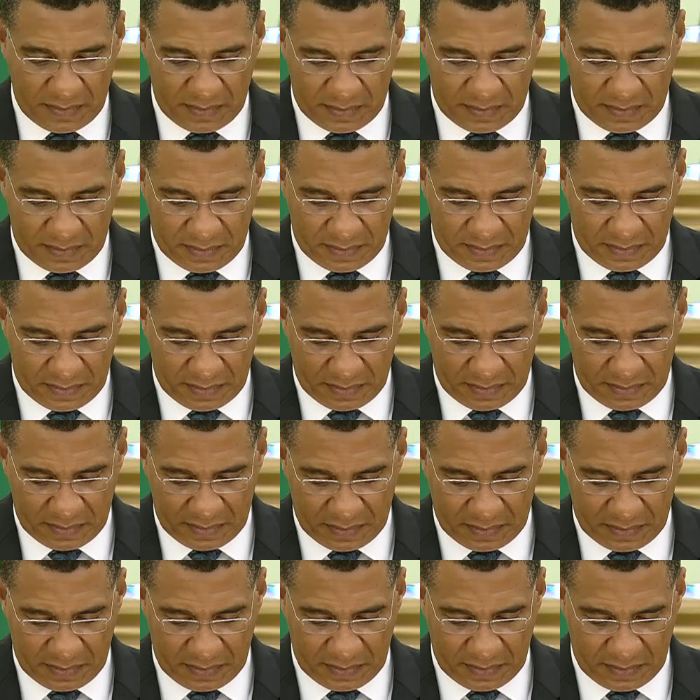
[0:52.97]

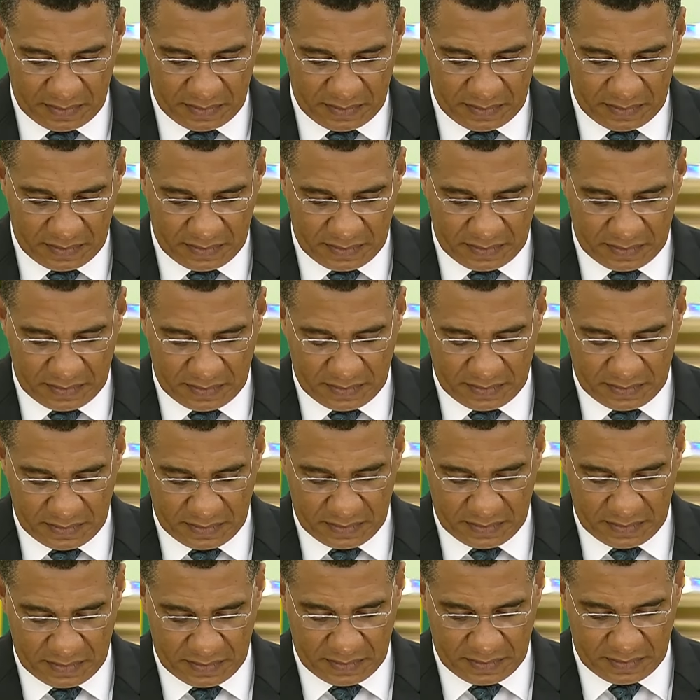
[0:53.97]

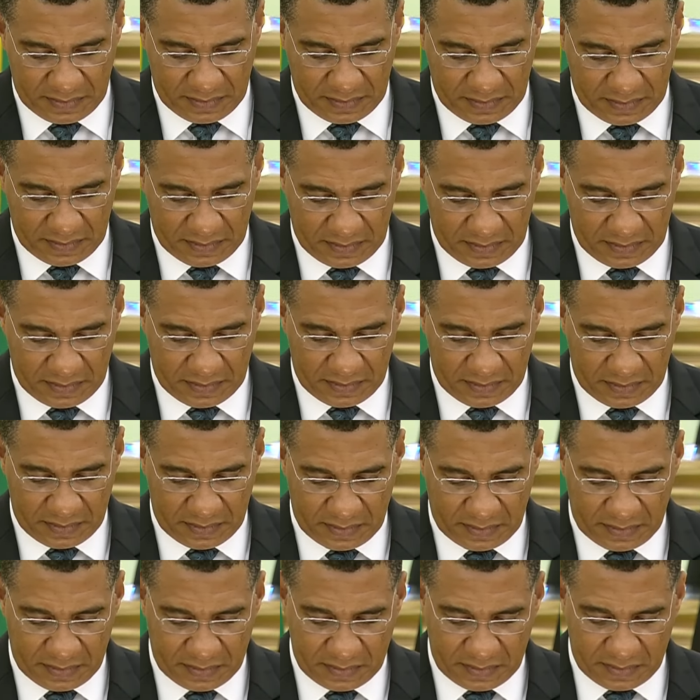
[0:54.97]

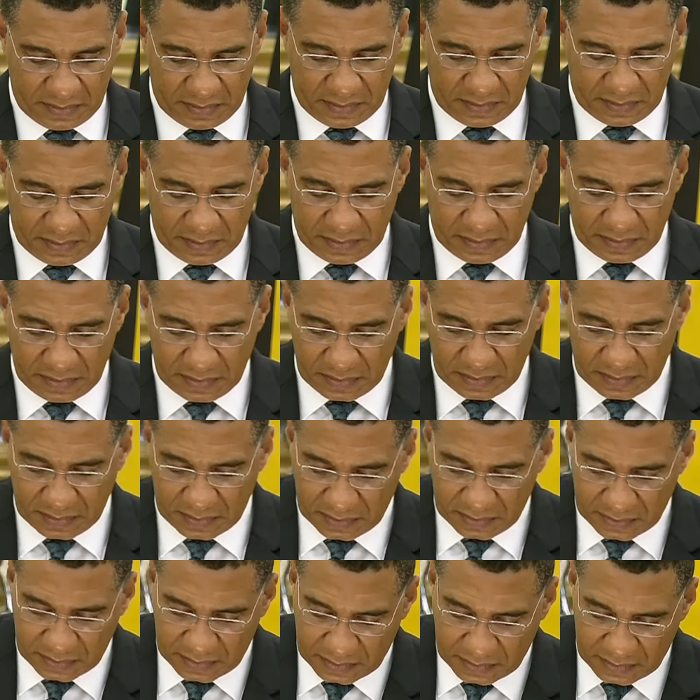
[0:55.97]

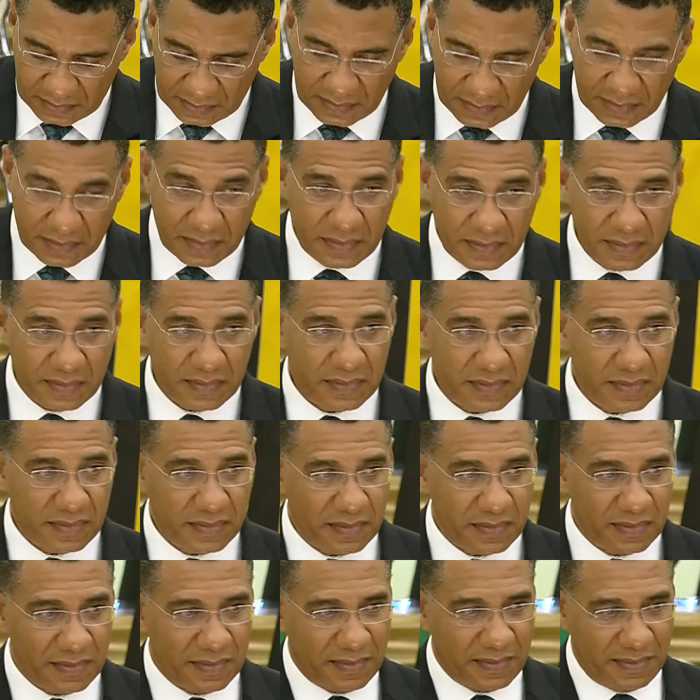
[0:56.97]

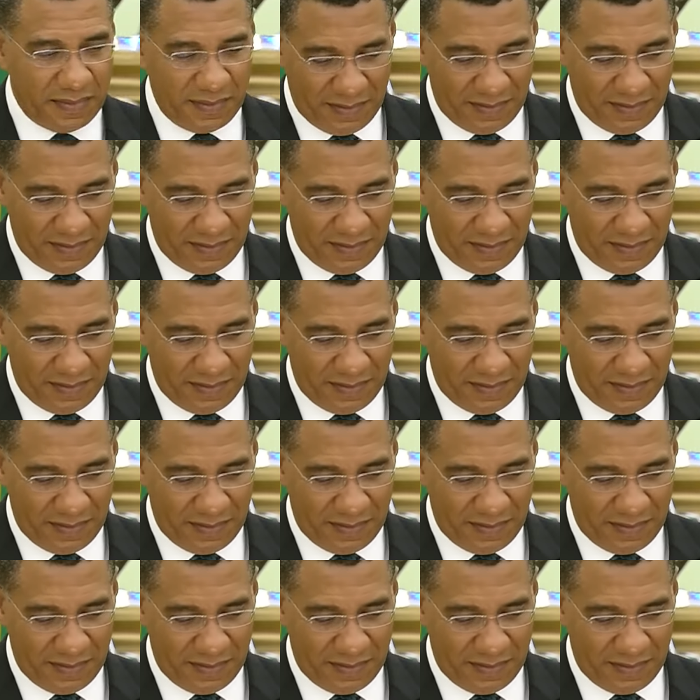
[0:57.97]
[no speech]